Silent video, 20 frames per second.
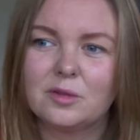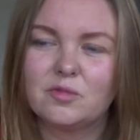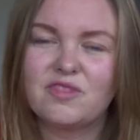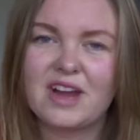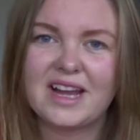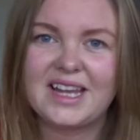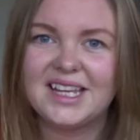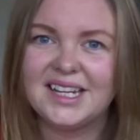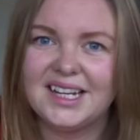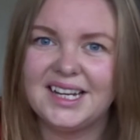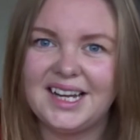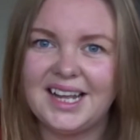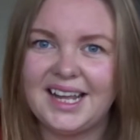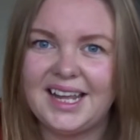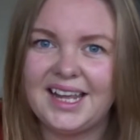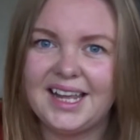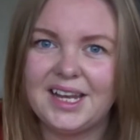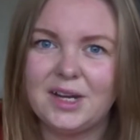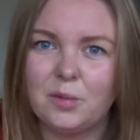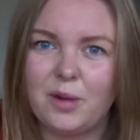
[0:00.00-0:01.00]

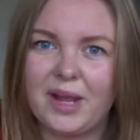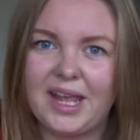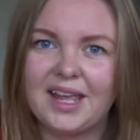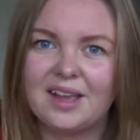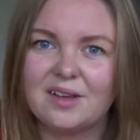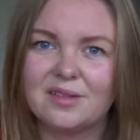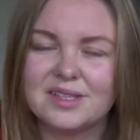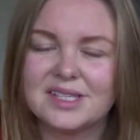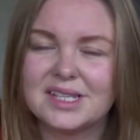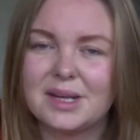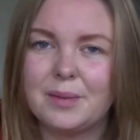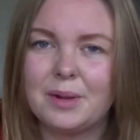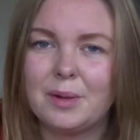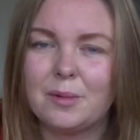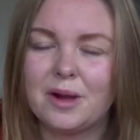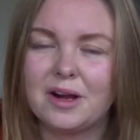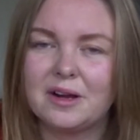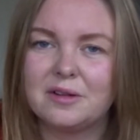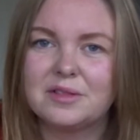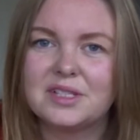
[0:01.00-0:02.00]
regularly in a week on Slimming
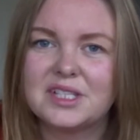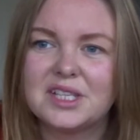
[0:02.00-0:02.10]
World.